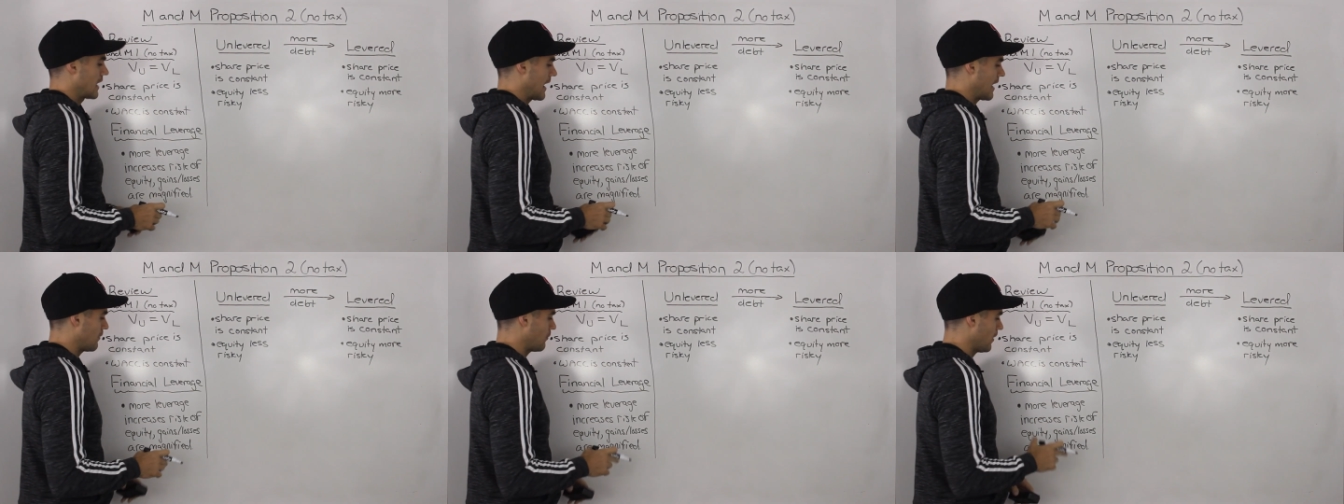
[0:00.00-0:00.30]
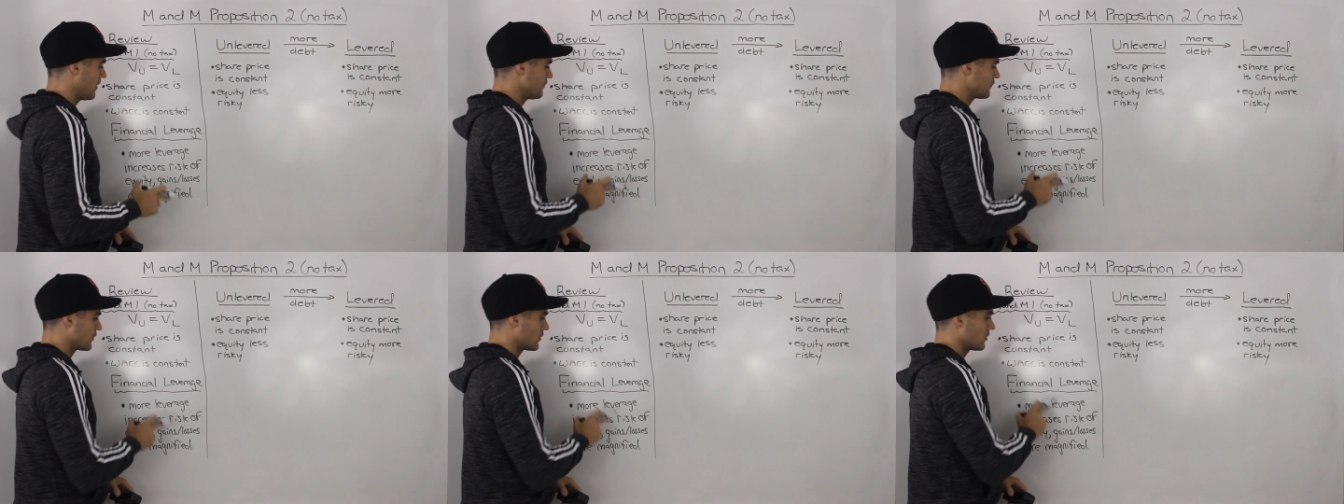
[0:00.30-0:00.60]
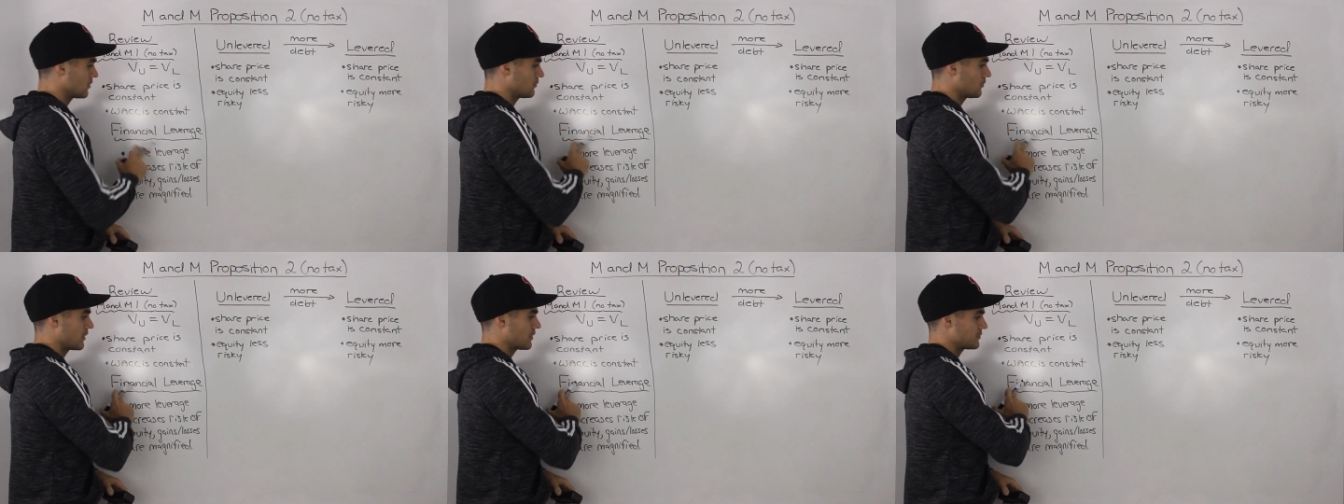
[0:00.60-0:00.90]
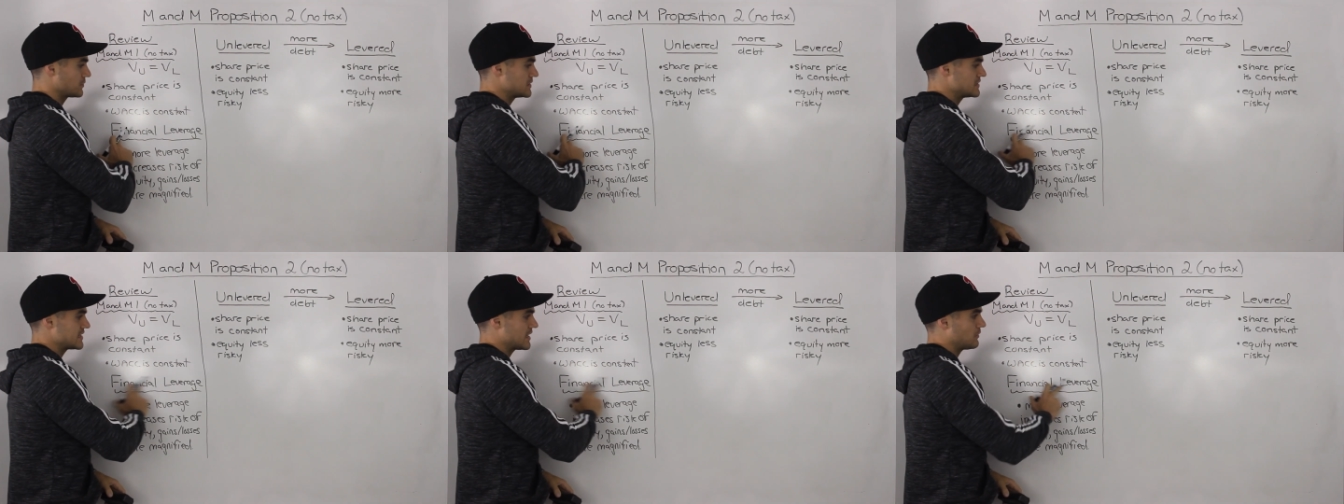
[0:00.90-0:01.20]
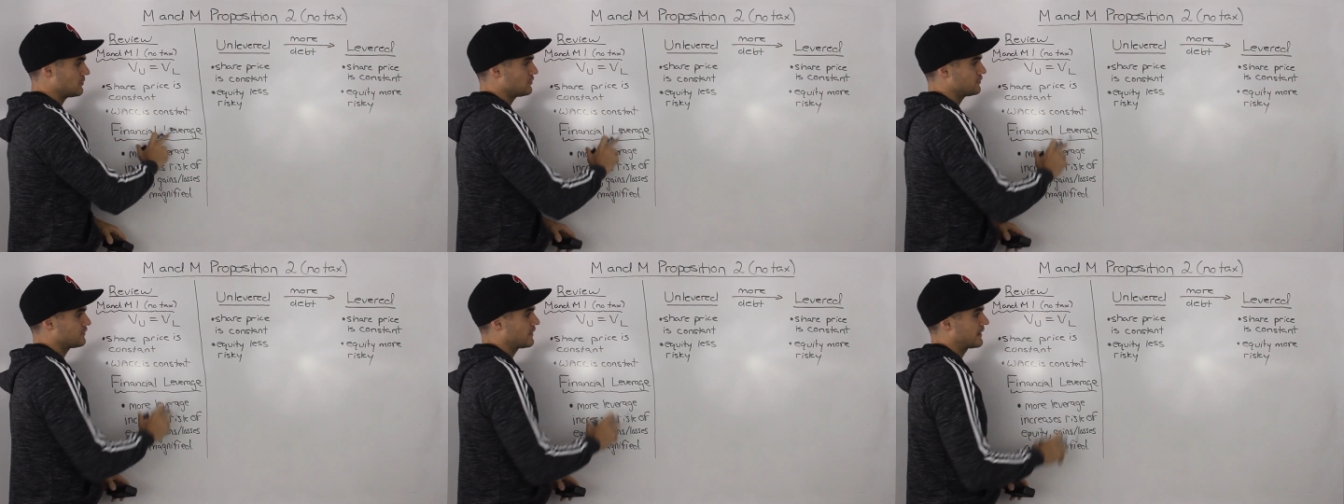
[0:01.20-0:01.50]
However, when we
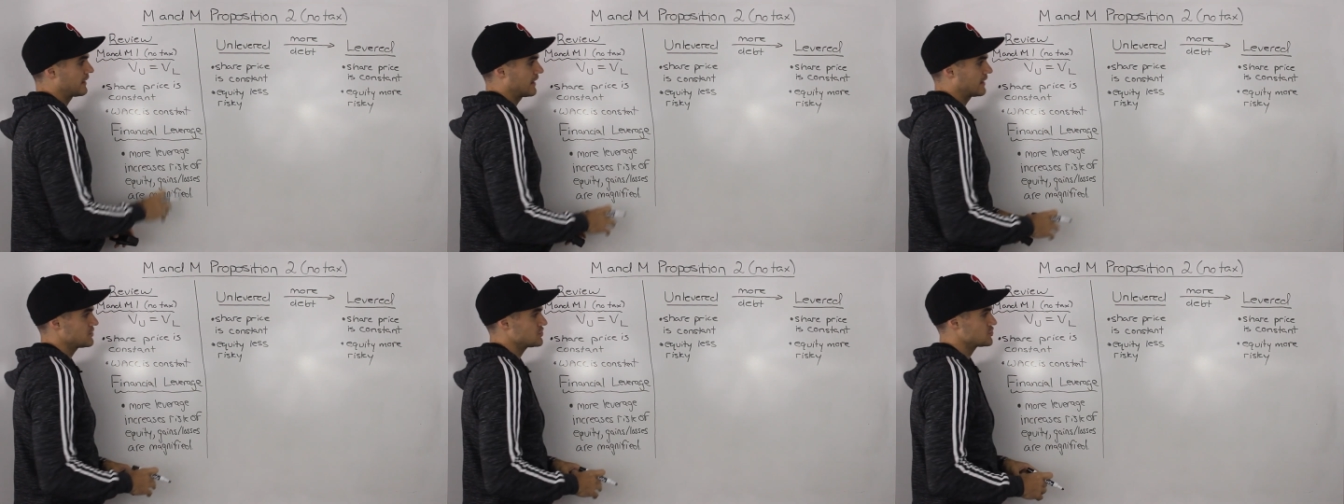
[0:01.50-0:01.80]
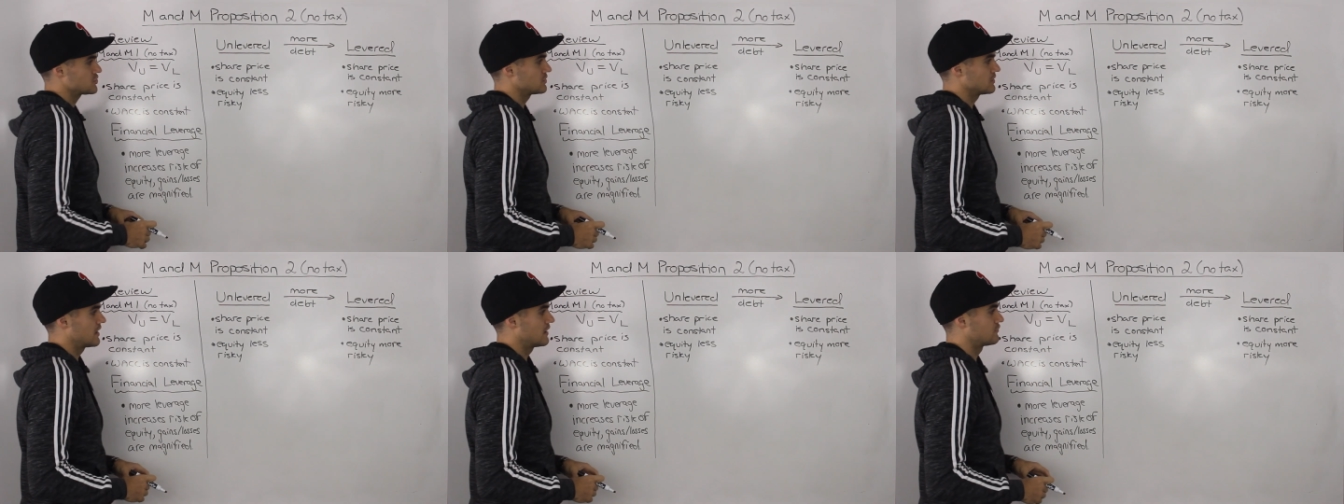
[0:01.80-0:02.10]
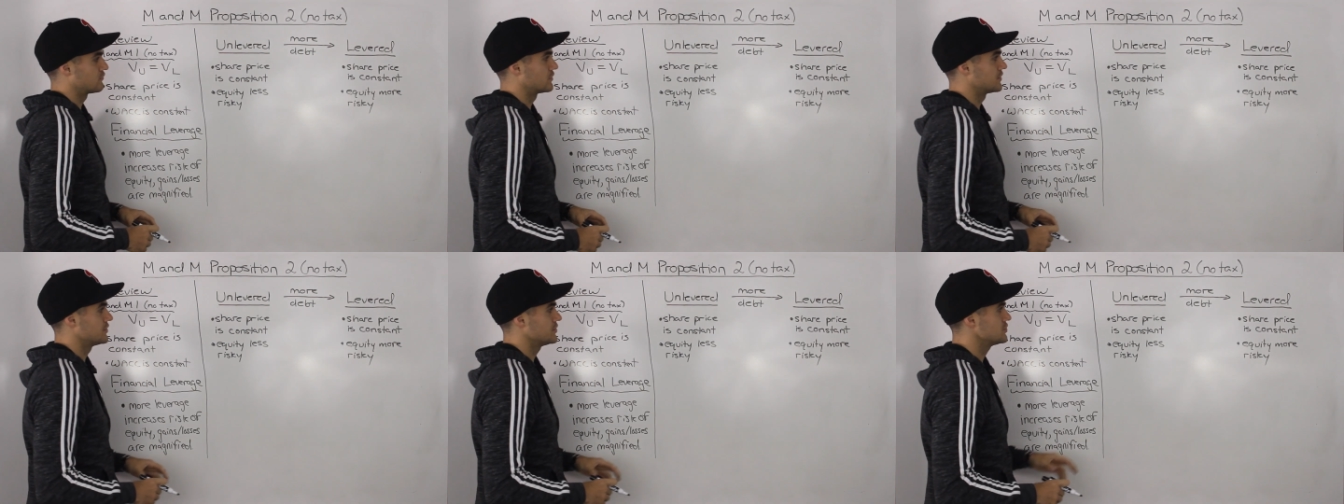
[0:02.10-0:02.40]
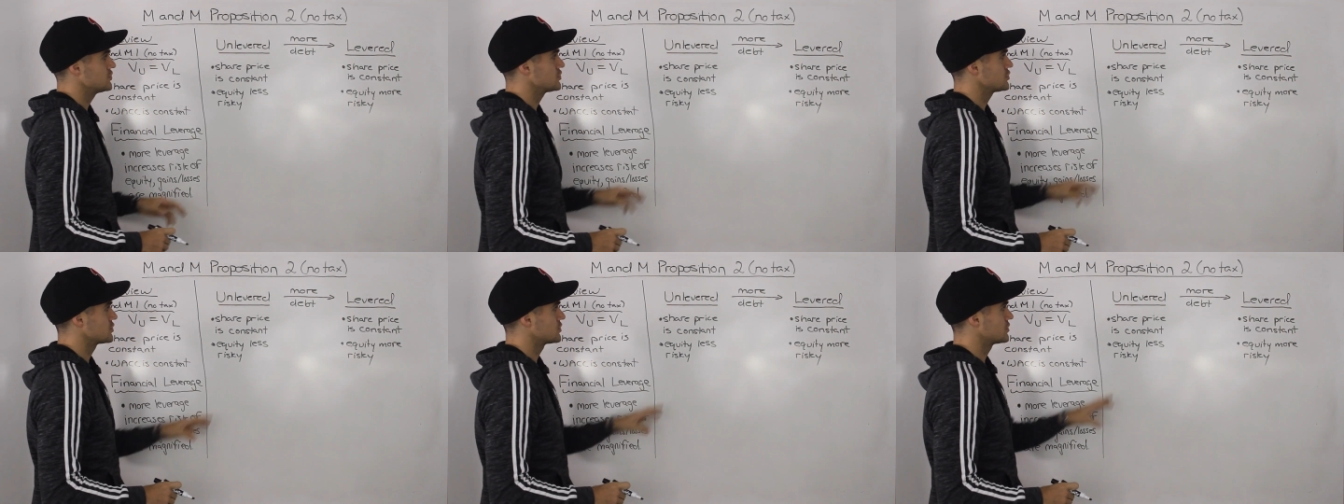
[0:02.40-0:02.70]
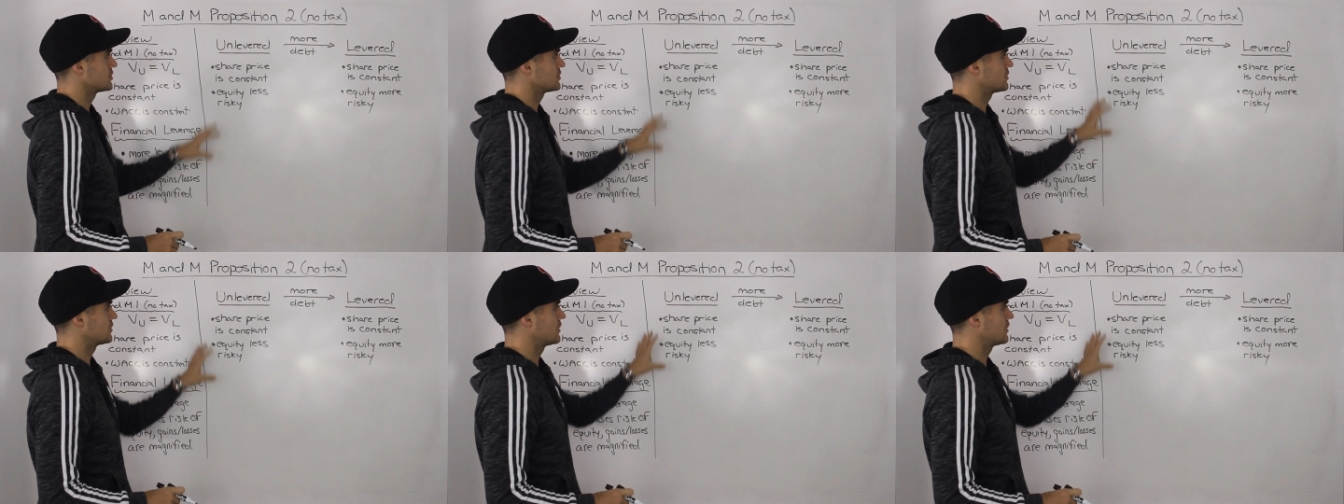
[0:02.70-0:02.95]
deal with financial leverage,